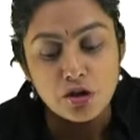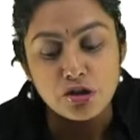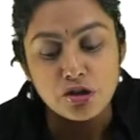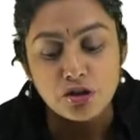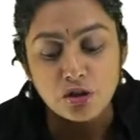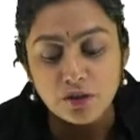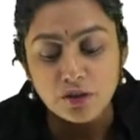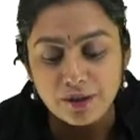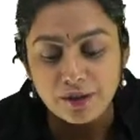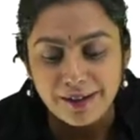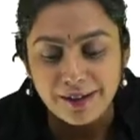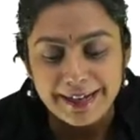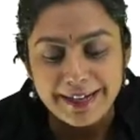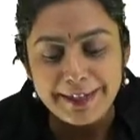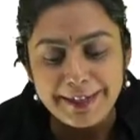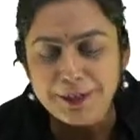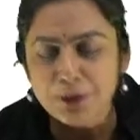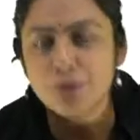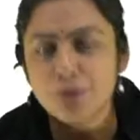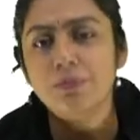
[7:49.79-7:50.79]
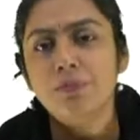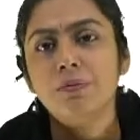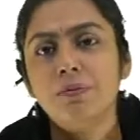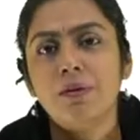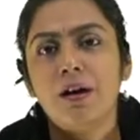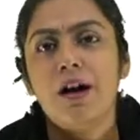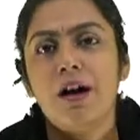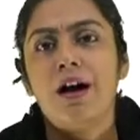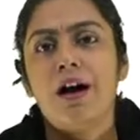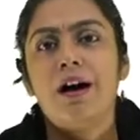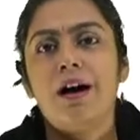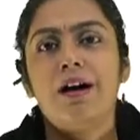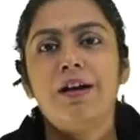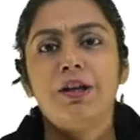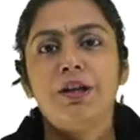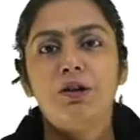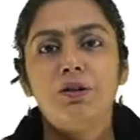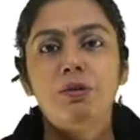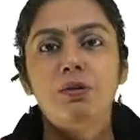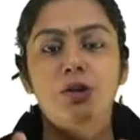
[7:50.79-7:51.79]
So try to, uh,
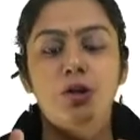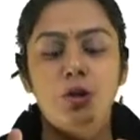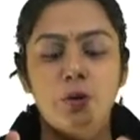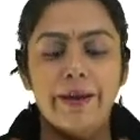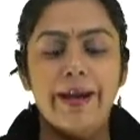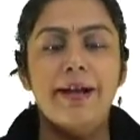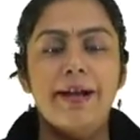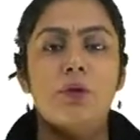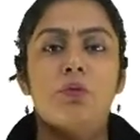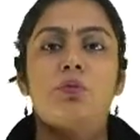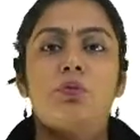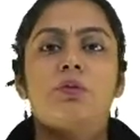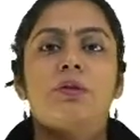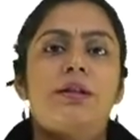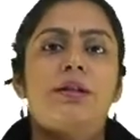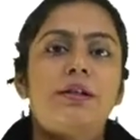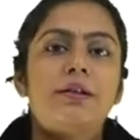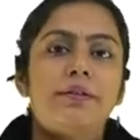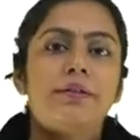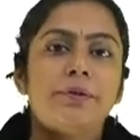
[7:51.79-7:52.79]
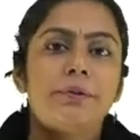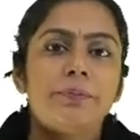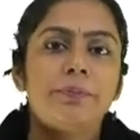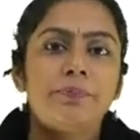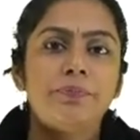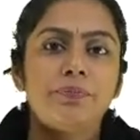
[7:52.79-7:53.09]
you know, look at a word